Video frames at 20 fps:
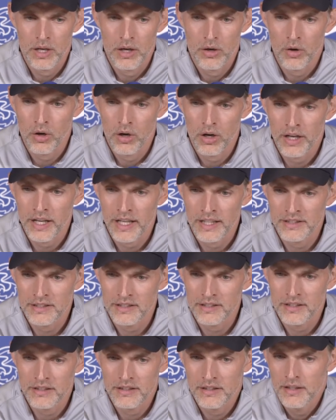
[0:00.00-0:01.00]
all
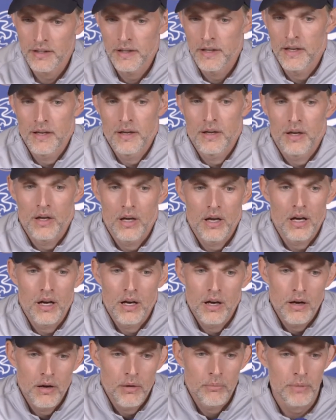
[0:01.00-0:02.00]
against it.
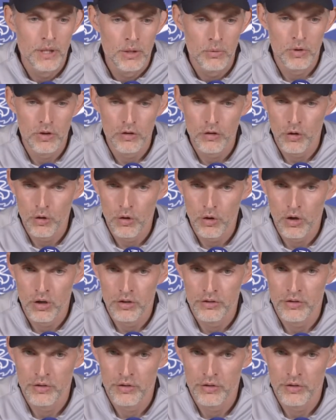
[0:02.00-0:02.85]
We took all